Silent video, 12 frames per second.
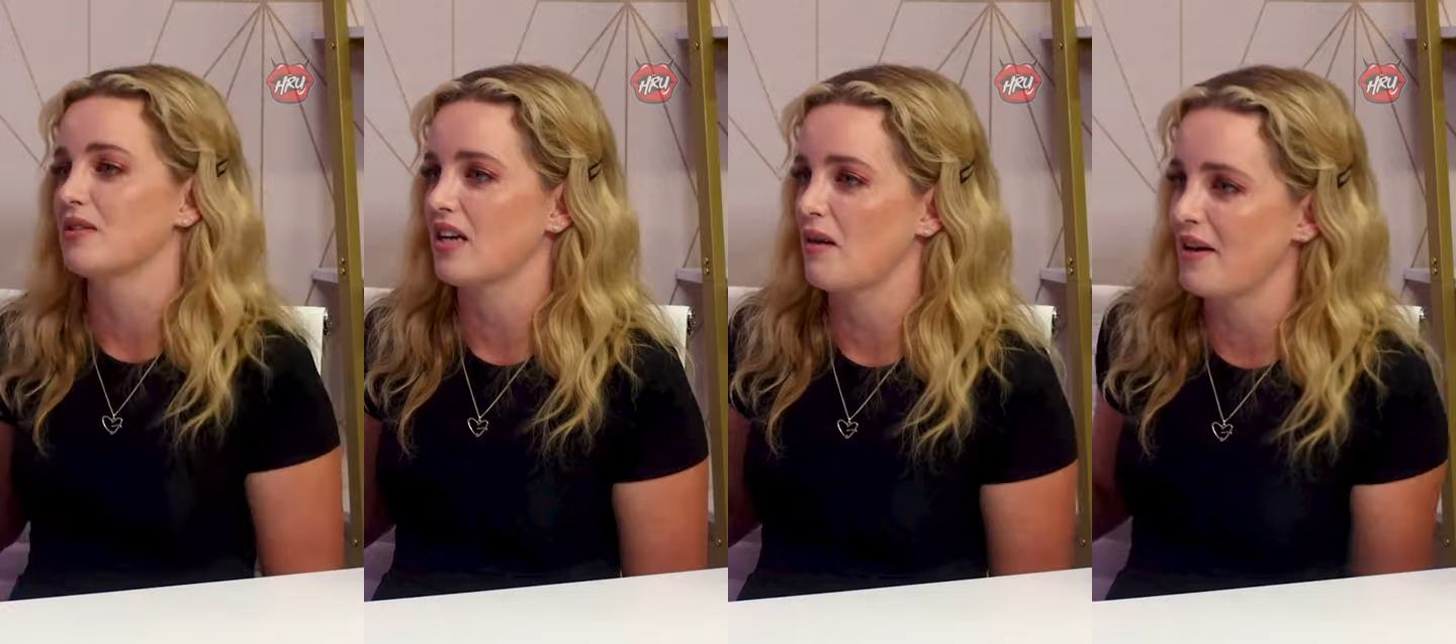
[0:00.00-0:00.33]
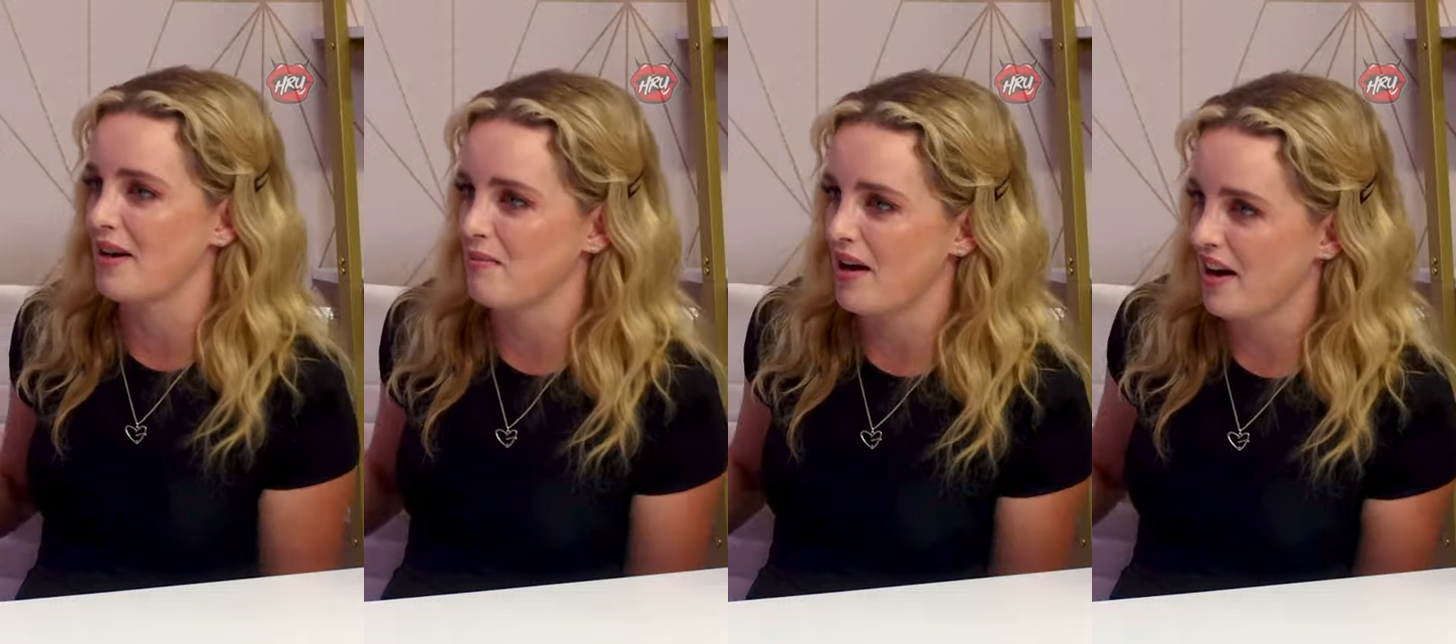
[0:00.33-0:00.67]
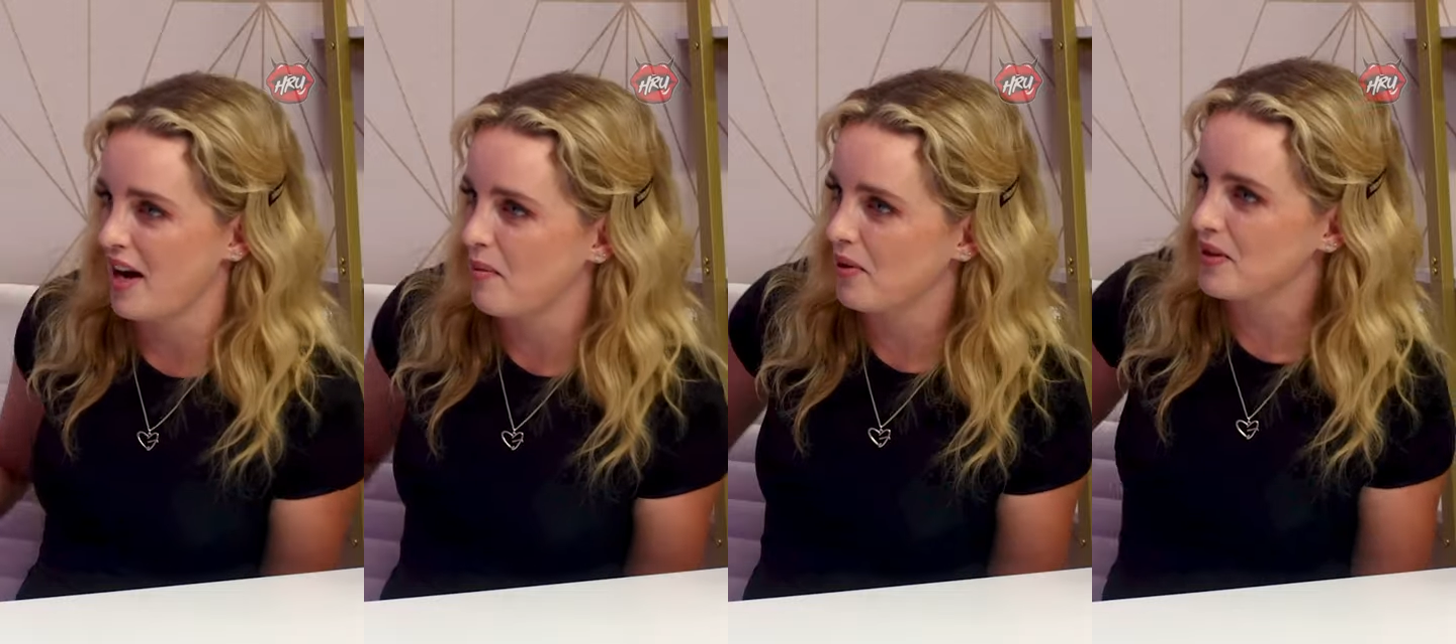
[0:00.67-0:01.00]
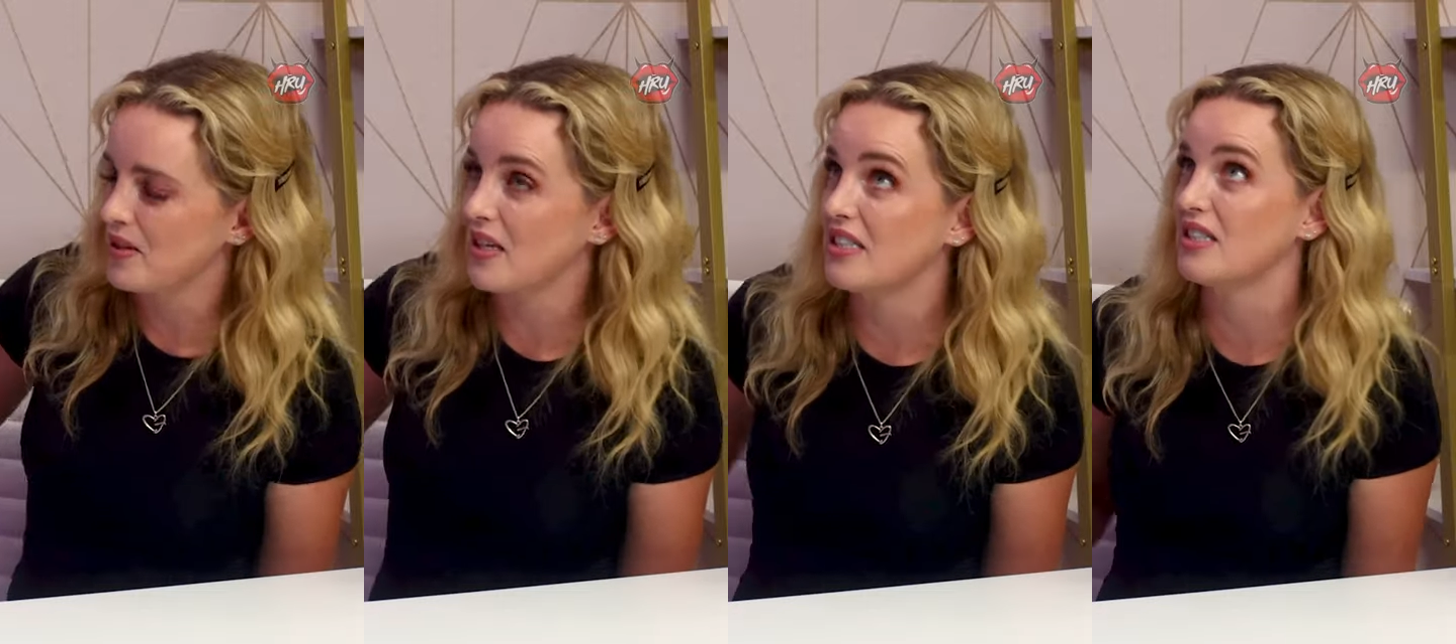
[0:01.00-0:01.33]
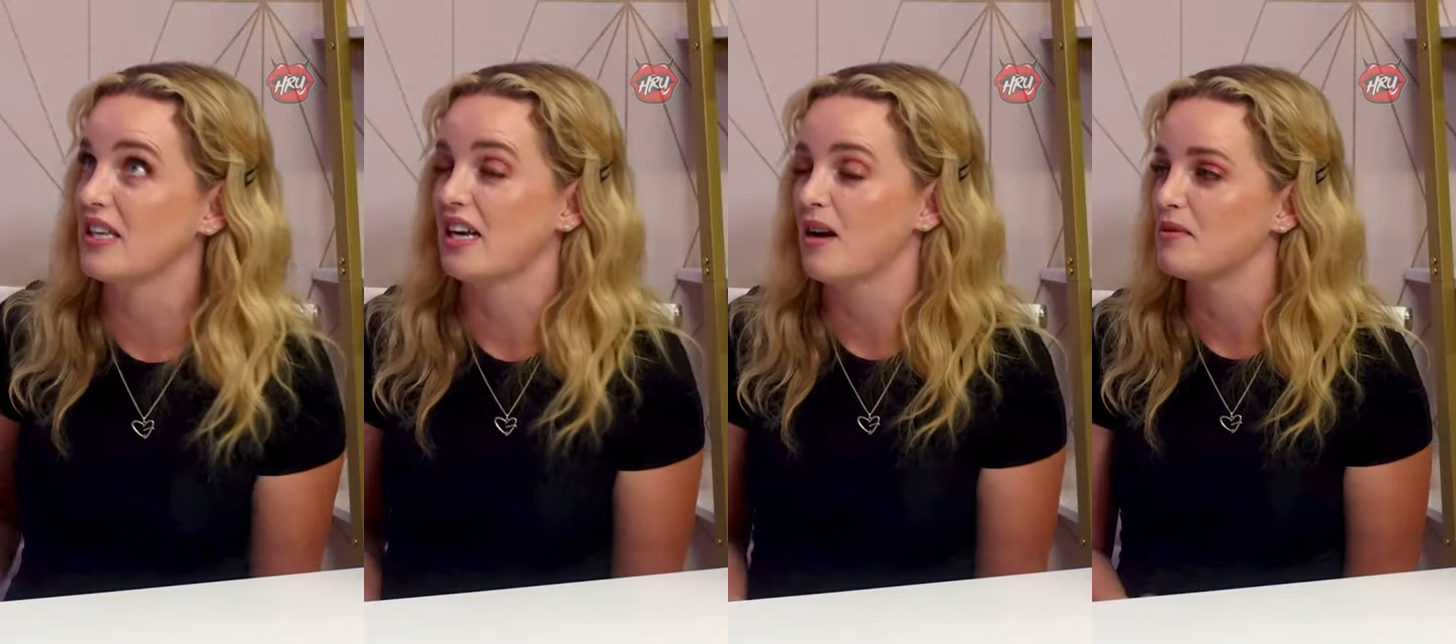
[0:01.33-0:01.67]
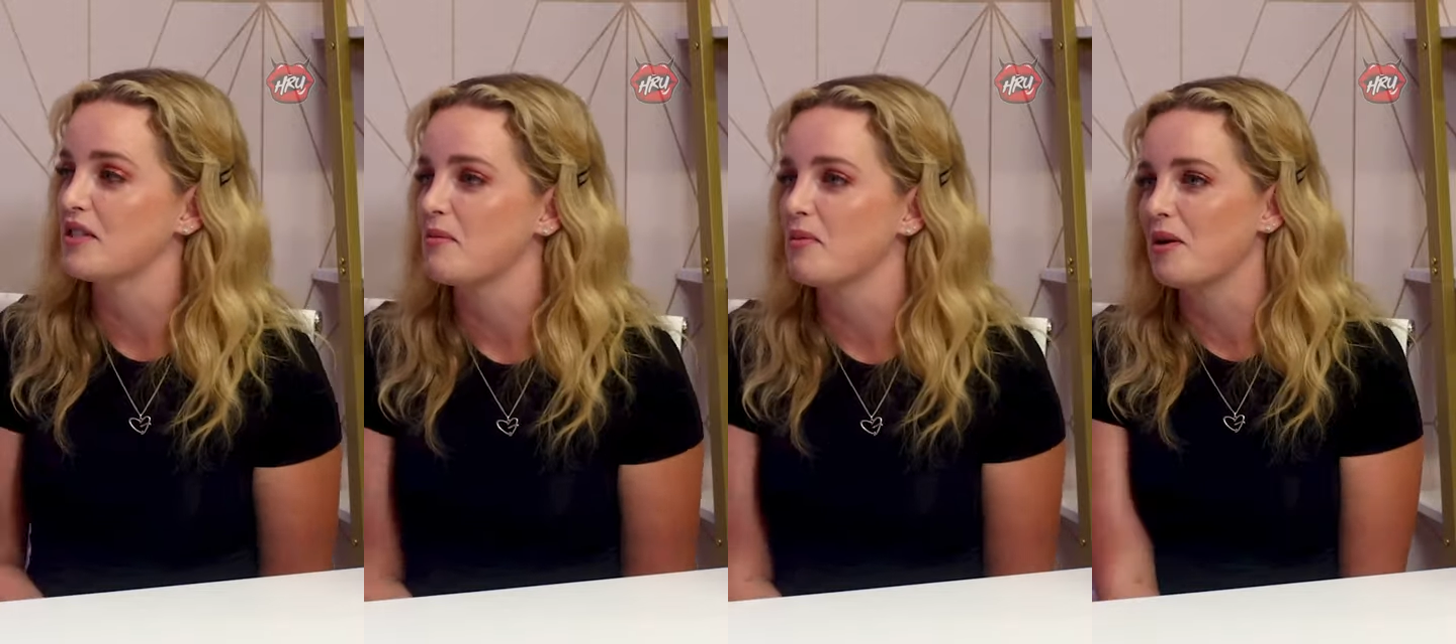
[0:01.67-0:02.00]
was coming in my eyeballs. I just like
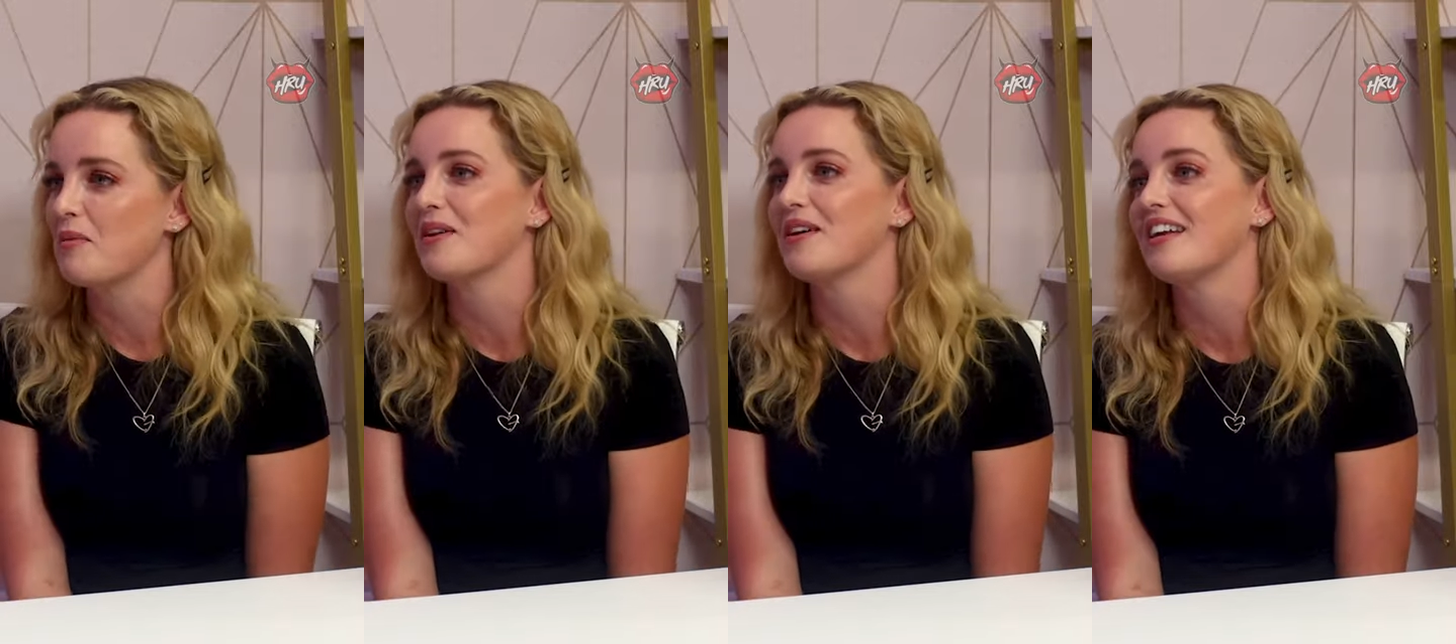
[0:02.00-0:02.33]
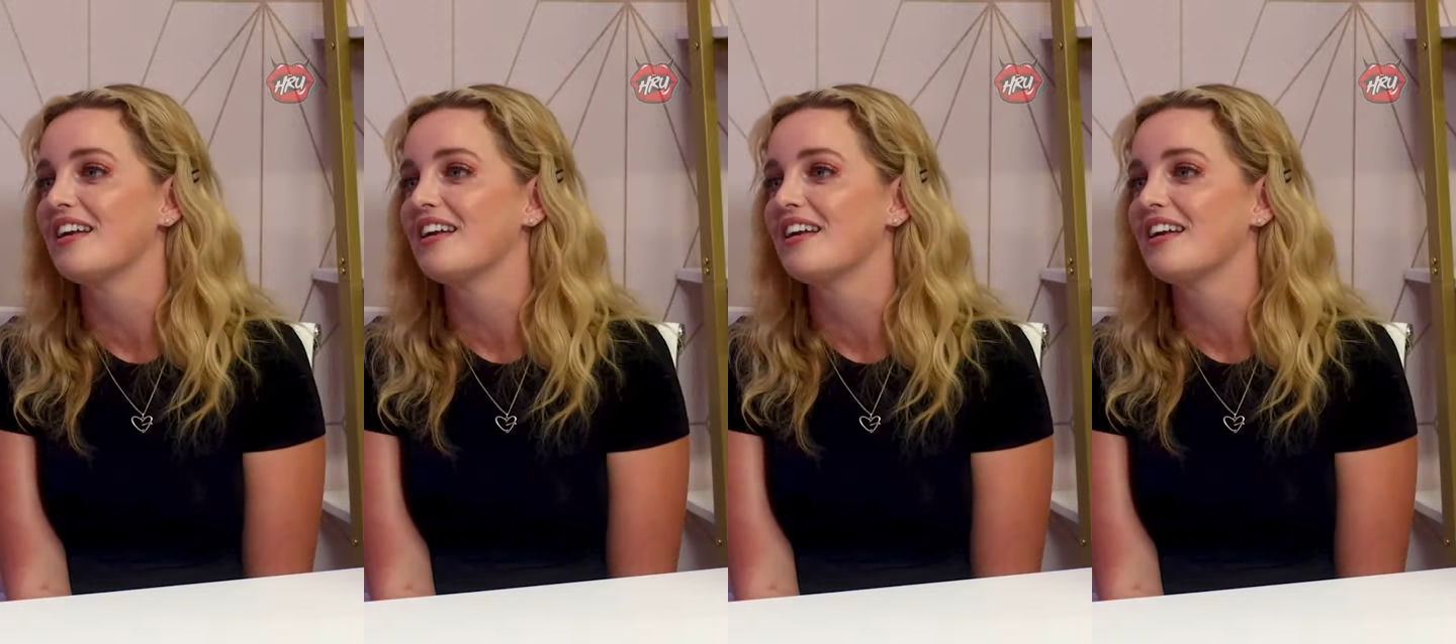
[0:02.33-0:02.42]
kept them open.